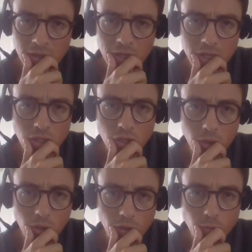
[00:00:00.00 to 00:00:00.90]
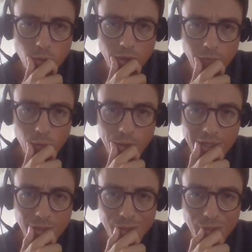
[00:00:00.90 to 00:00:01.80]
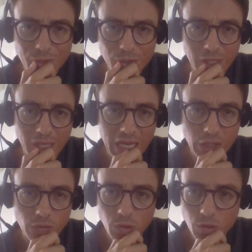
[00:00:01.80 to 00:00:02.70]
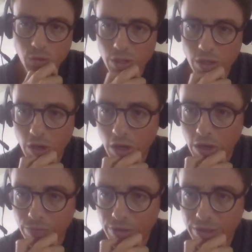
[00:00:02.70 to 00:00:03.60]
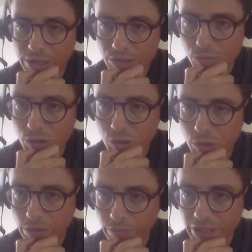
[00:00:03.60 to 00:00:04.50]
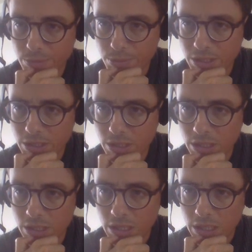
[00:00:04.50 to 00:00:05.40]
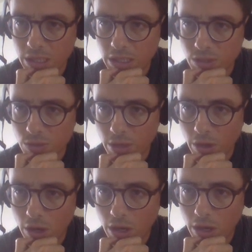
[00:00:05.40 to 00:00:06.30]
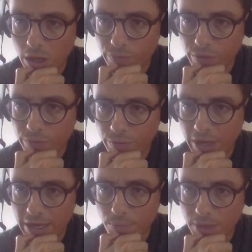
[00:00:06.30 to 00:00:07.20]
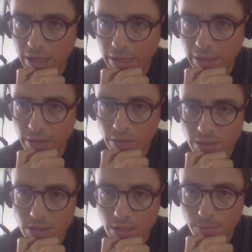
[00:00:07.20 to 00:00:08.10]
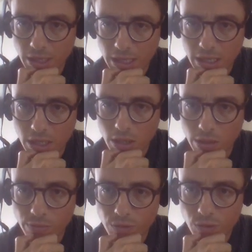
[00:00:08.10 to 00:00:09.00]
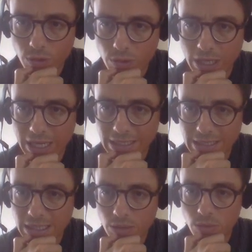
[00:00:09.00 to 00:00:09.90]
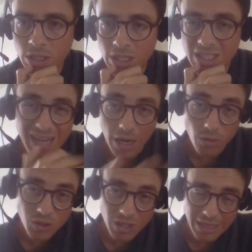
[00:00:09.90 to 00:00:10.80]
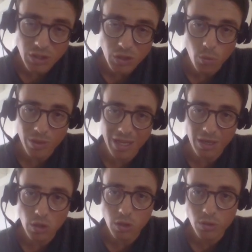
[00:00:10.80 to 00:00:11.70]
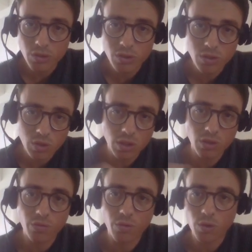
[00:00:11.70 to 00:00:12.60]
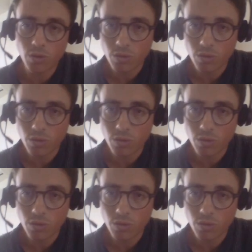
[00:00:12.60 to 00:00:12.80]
Total of 24,000, so the cash flow is 3,500. Return on investment is 3.5 divided by this number here of 218. I'd also like to know what that includes: transfer,